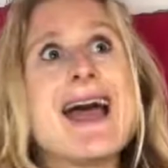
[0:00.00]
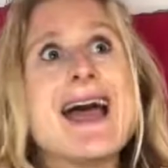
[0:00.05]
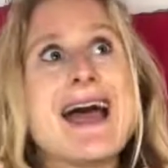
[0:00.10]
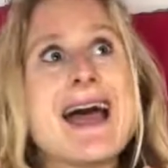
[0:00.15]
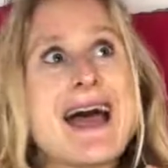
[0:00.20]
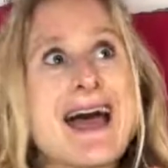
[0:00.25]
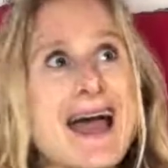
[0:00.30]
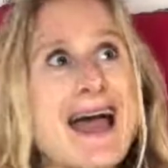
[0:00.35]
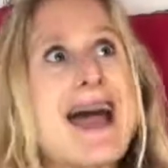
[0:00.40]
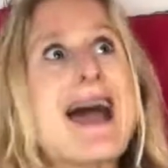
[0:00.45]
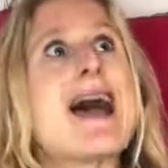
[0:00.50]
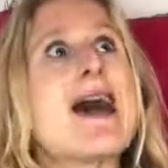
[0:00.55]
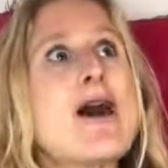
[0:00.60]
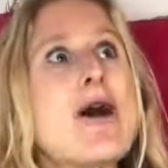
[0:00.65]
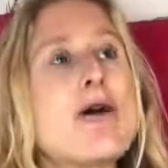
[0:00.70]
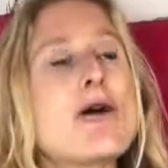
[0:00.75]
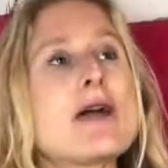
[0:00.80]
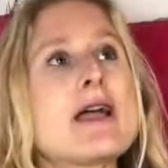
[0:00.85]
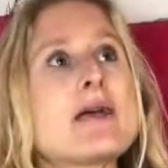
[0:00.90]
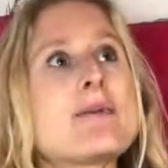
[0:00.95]

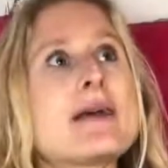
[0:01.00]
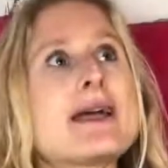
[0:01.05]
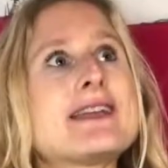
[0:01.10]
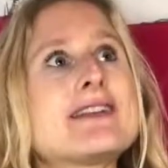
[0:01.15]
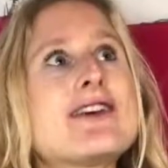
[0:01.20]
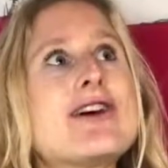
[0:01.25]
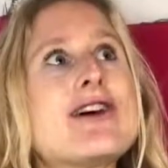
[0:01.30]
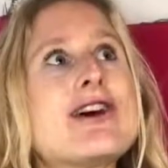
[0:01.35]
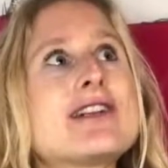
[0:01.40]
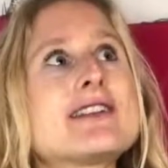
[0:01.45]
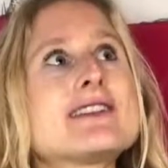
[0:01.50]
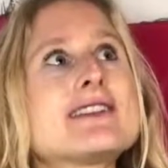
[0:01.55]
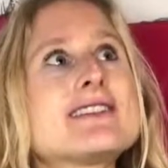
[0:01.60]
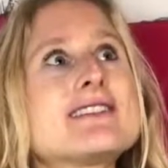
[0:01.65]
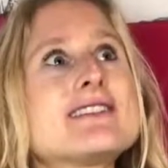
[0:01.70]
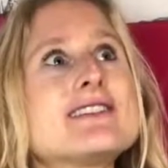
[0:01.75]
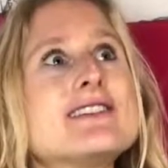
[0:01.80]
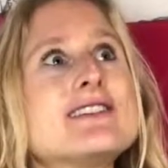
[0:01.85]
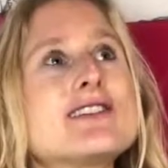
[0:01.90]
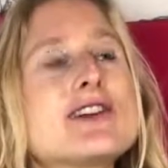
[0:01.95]
how am I not,
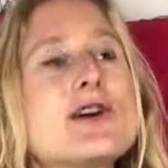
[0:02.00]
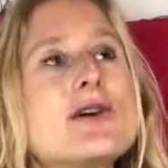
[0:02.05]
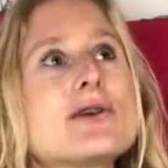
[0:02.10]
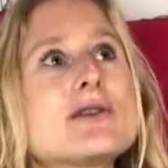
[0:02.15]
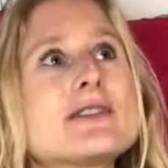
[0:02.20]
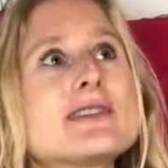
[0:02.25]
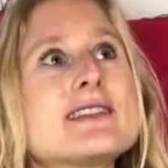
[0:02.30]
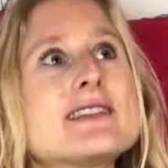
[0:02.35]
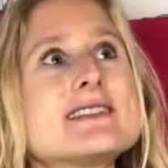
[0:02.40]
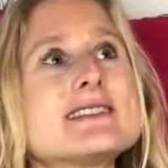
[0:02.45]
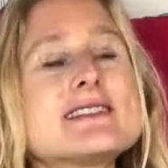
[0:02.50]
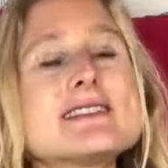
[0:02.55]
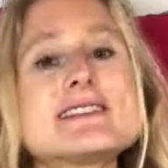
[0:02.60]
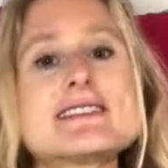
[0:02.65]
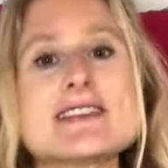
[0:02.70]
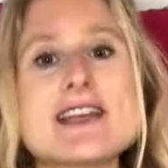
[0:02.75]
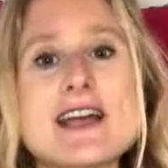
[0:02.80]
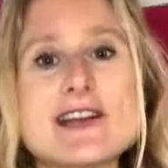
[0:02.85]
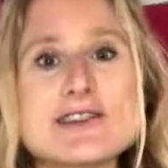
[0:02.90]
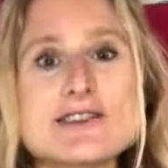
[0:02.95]
this
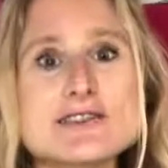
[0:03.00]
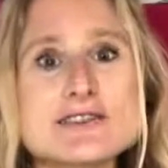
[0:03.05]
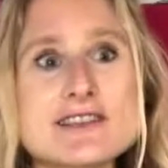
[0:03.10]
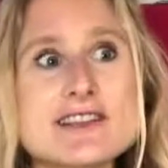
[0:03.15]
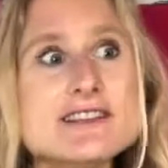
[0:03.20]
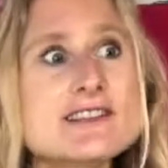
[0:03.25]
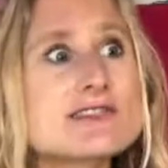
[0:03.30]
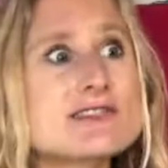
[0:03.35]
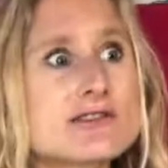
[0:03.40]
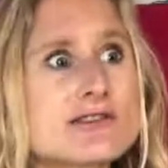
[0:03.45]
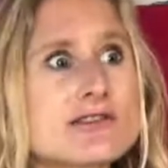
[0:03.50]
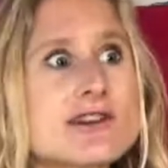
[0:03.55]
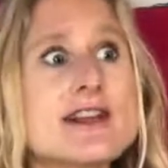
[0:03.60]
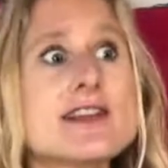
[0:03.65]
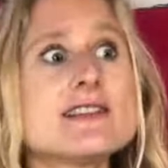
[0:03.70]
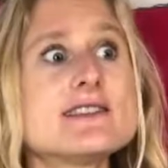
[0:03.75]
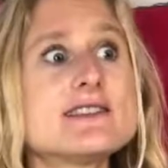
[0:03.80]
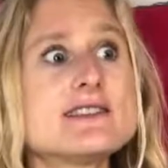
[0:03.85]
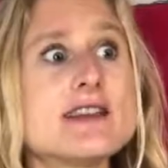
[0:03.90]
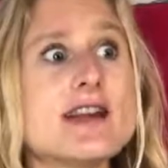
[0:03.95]
is
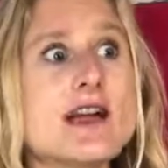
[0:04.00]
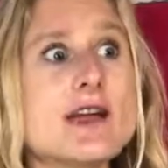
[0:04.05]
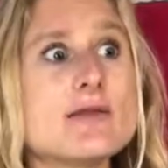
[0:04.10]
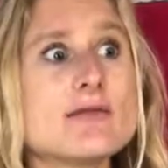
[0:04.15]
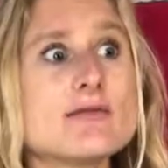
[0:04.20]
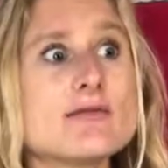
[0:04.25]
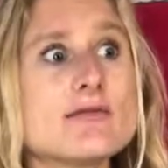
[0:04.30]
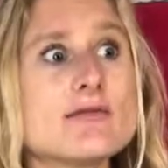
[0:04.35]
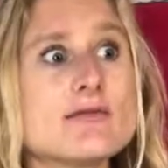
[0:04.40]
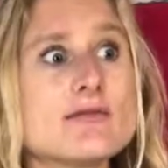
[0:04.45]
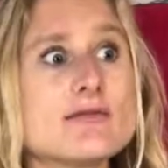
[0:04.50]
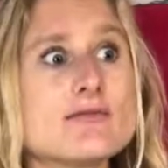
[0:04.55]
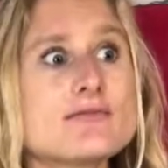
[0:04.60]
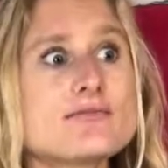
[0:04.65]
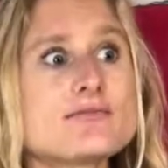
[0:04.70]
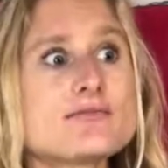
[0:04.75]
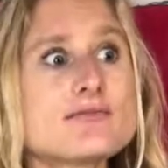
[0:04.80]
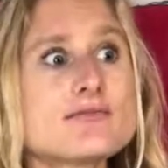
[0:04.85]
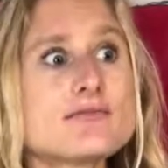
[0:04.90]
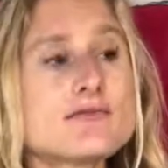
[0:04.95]
crazy. I'm
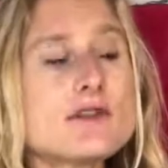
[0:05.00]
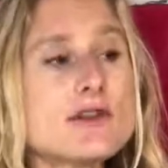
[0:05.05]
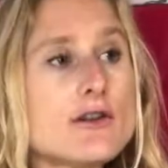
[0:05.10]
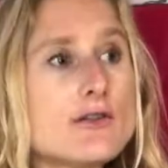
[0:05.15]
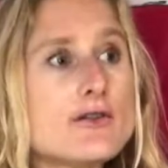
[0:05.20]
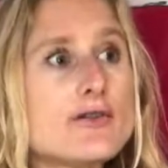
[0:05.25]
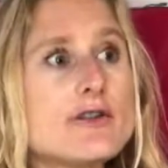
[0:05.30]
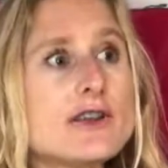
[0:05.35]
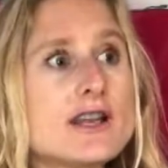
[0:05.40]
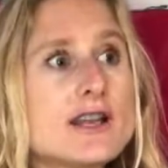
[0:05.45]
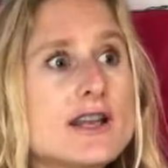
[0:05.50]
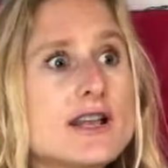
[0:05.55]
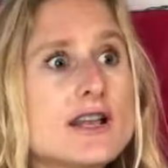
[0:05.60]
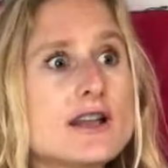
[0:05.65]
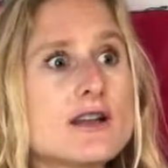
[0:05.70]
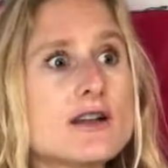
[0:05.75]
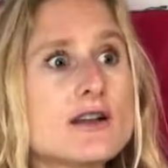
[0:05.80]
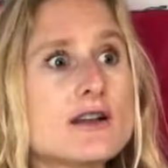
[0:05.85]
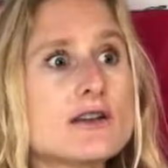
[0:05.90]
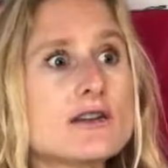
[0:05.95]

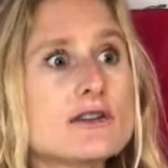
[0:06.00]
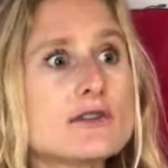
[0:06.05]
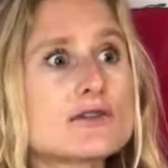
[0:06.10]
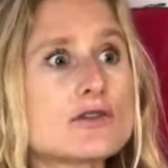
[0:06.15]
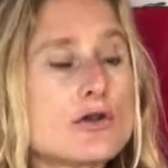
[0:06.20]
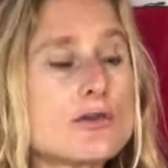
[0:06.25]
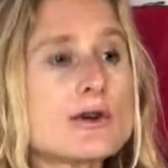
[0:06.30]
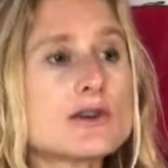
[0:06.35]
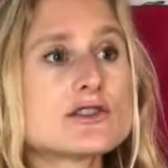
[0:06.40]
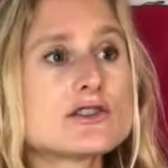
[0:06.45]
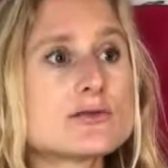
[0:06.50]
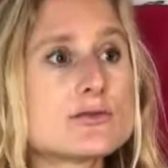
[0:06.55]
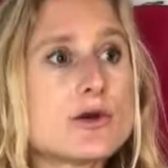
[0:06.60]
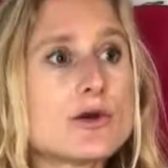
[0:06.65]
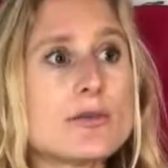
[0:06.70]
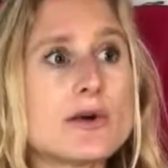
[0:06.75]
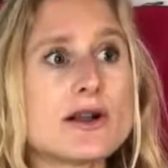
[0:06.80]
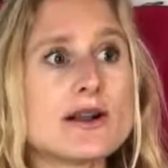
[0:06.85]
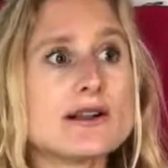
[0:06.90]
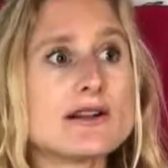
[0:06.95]
feeling so much
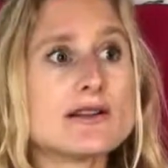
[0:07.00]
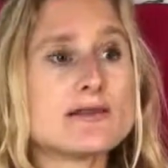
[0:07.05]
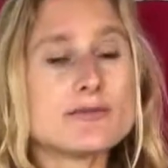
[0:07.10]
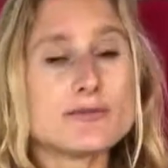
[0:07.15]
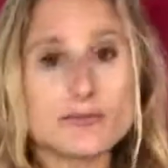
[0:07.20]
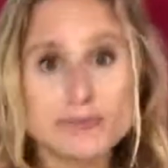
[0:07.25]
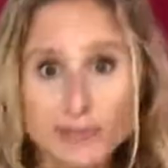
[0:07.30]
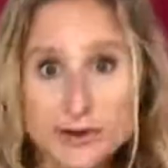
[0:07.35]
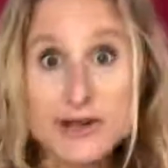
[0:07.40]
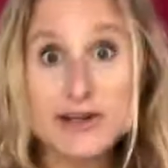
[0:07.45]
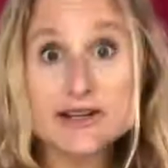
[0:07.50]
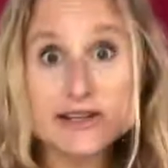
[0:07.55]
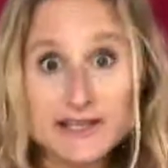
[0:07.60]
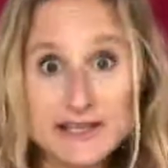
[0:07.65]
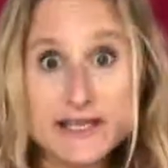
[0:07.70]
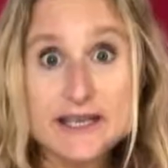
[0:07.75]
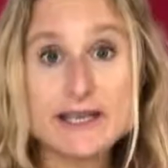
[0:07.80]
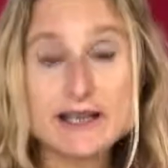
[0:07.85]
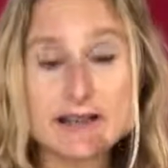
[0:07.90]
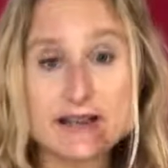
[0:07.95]
more
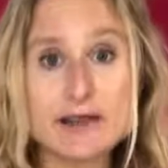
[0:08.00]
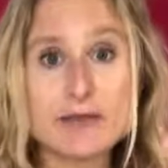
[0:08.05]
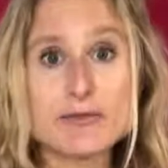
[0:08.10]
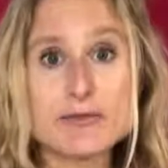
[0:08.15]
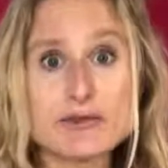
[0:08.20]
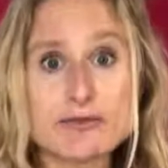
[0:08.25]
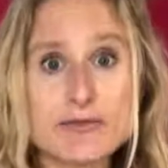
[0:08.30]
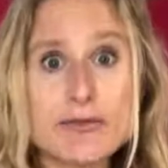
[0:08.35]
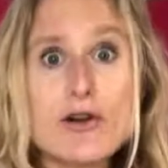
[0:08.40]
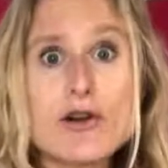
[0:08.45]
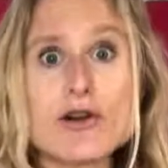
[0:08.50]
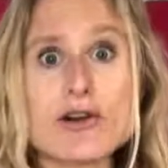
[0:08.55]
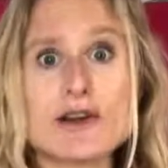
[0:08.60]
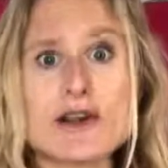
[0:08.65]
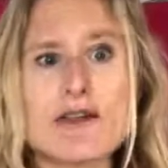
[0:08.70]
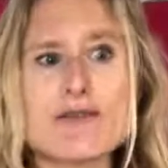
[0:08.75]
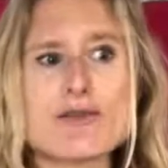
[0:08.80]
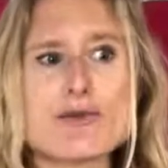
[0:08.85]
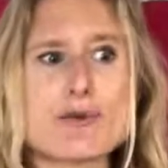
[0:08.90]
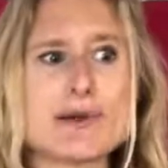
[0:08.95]
bulky than before, and
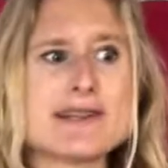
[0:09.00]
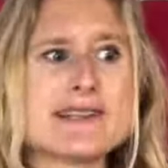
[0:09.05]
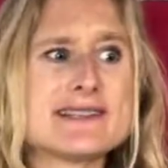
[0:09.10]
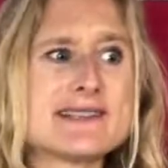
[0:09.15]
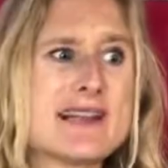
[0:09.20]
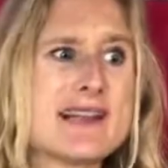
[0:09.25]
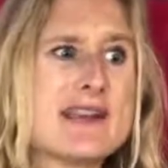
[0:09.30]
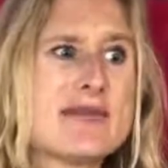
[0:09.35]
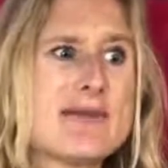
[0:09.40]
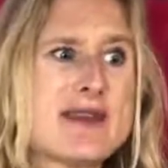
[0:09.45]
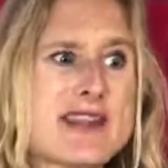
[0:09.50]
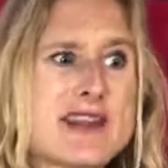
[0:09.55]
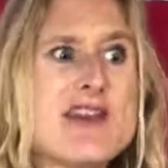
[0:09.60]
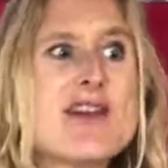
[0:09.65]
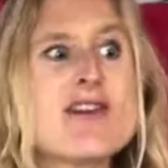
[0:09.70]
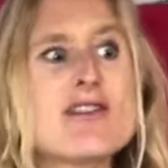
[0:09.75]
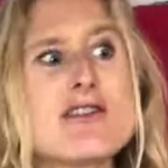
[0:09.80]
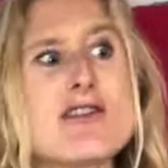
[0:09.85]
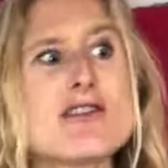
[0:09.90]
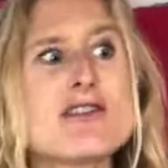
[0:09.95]
everyone is telling me,
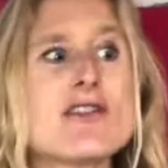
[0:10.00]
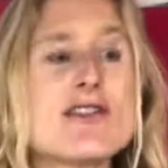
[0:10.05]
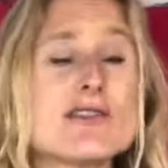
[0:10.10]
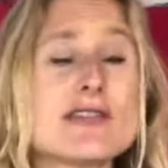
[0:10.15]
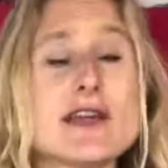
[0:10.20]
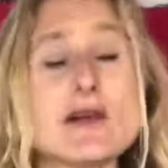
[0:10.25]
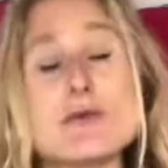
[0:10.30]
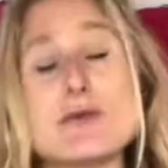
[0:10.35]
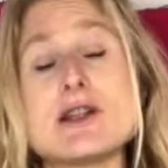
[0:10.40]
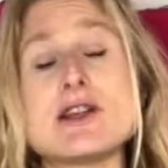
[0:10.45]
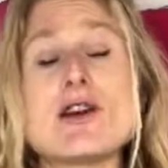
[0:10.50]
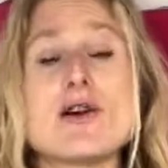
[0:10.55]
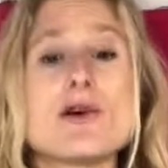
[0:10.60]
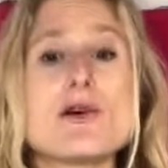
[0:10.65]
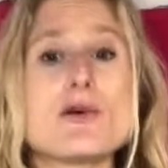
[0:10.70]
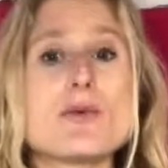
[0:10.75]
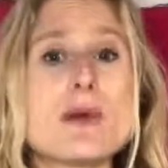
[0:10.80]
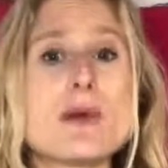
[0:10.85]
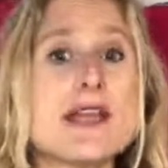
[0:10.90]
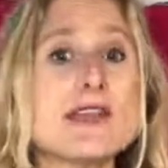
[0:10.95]
no, that will go
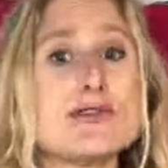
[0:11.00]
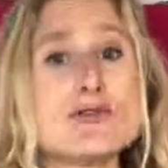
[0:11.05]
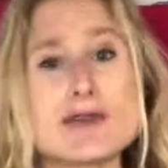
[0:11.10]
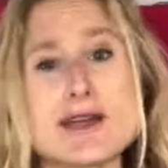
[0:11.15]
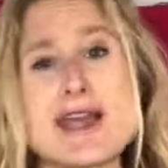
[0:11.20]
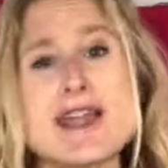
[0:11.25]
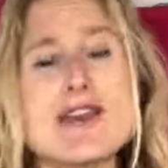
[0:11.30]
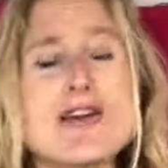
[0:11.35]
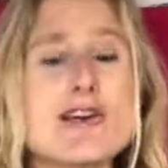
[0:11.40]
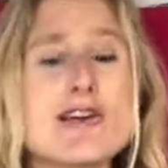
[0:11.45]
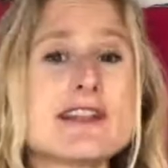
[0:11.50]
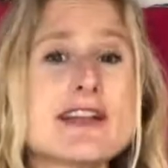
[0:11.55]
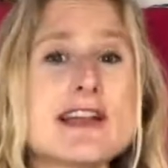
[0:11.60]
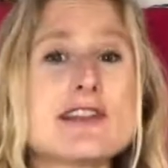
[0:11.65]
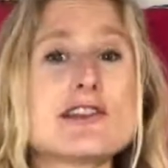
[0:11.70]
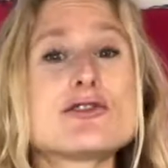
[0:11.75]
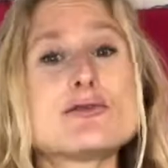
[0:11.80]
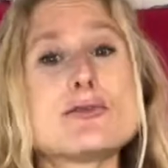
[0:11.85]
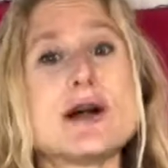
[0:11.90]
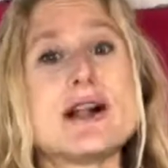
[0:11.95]
away, you cannot get
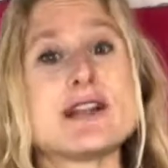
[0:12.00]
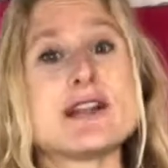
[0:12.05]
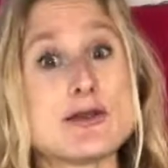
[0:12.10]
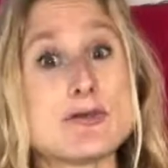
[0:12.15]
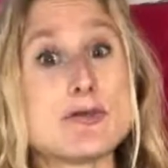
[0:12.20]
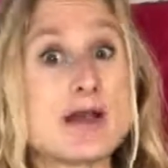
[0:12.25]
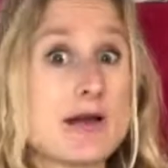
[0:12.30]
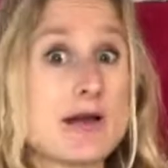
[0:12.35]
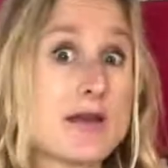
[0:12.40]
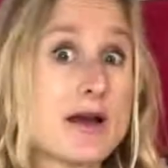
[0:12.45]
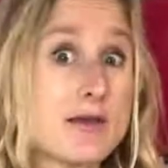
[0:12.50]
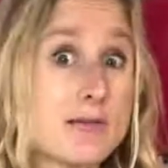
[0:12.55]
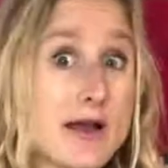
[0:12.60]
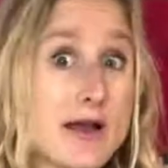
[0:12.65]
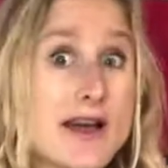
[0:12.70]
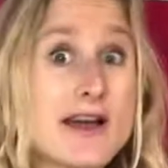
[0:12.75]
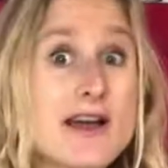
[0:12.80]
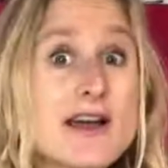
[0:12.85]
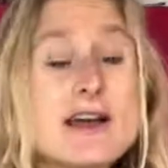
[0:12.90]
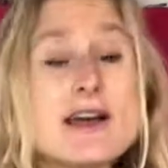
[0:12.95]
too bulky, blah blah
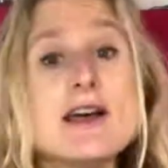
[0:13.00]
blah.